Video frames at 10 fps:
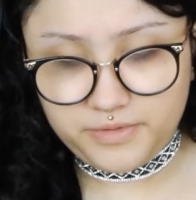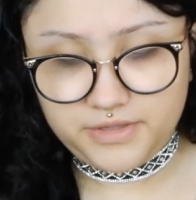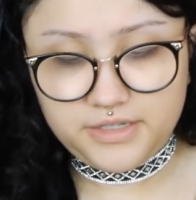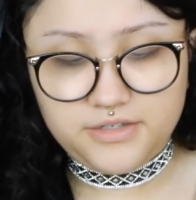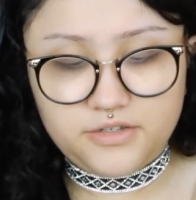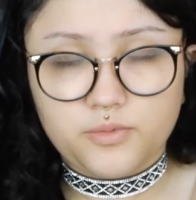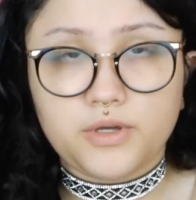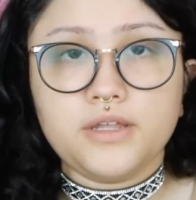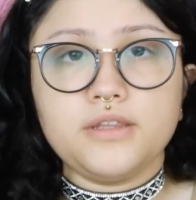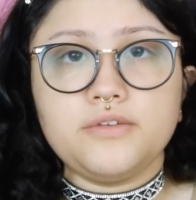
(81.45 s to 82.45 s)
But this is
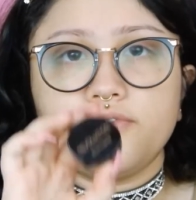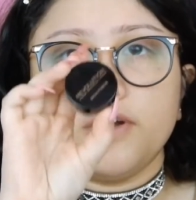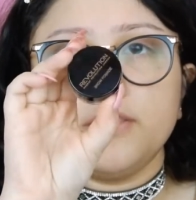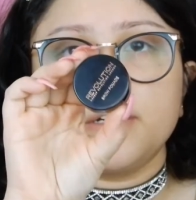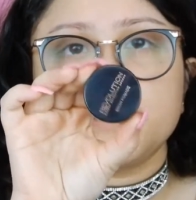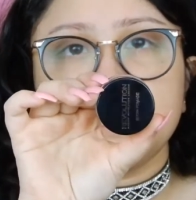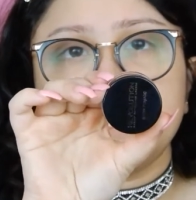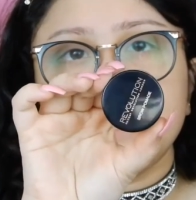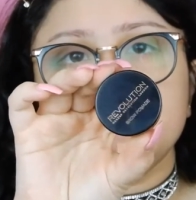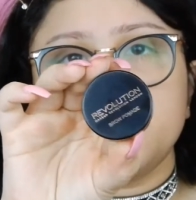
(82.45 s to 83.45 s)
what the front looks
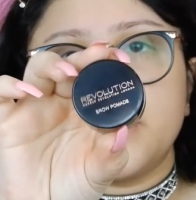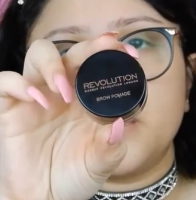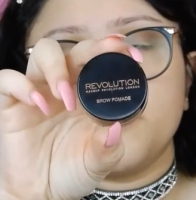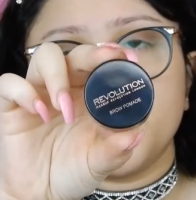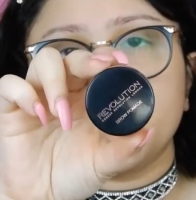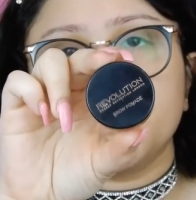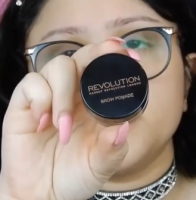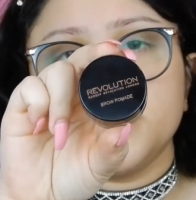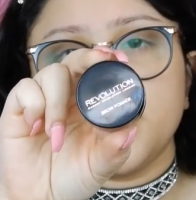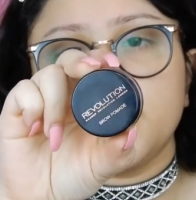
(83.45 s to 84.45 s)
like. It is very comparable
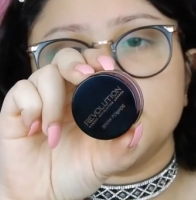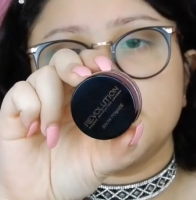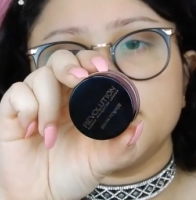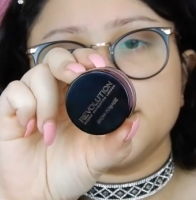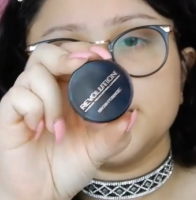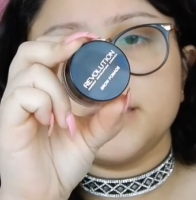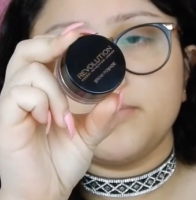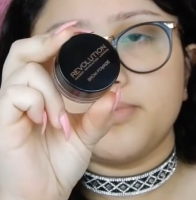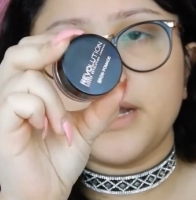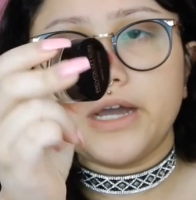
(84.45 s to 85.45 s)
to the Anastasia
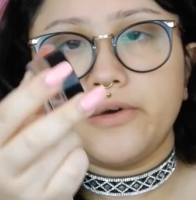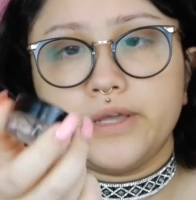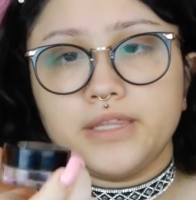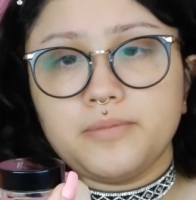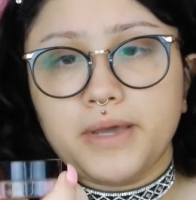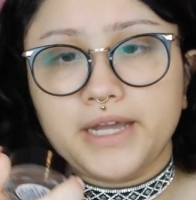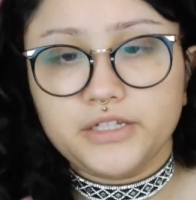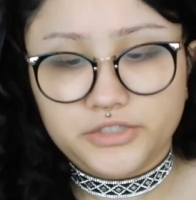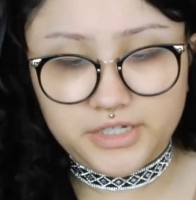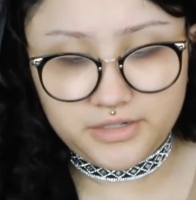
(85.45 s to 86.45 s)
Dip Brow and the
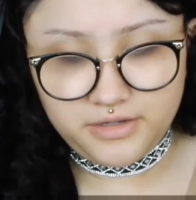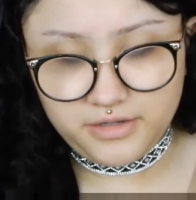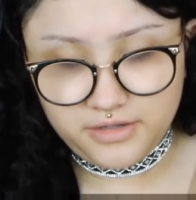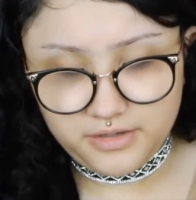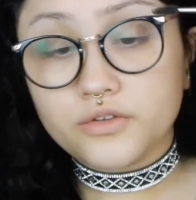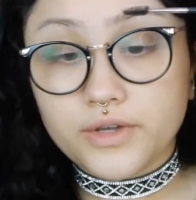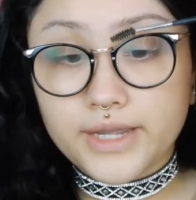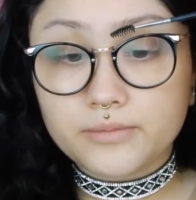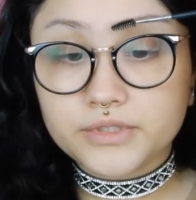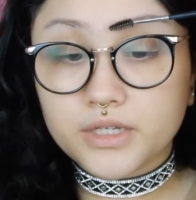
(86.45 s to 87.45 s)
packaging. So I
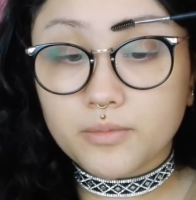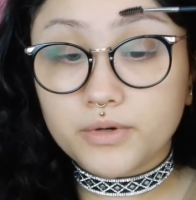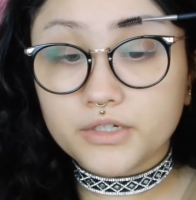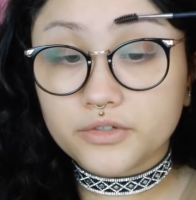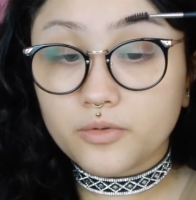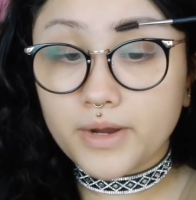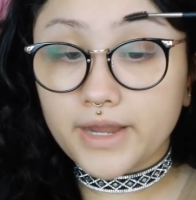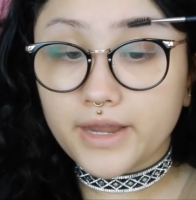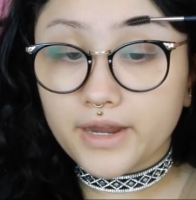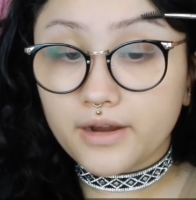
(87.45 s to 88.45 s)
am just gonna brush through my
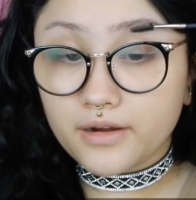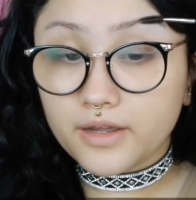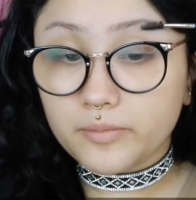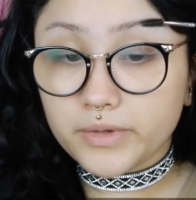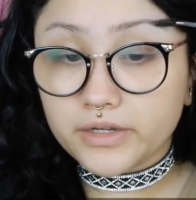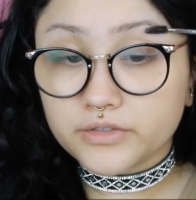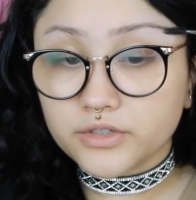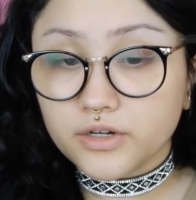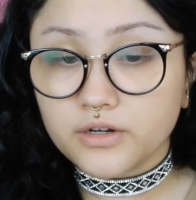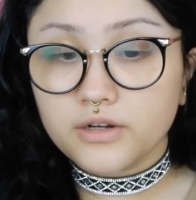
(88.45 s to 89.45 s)
hair and make
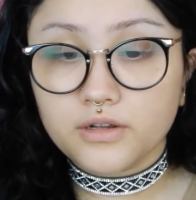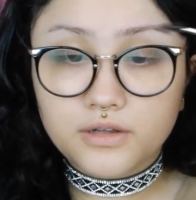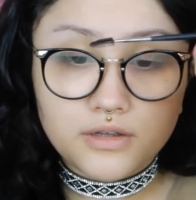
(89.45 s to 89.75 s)
sure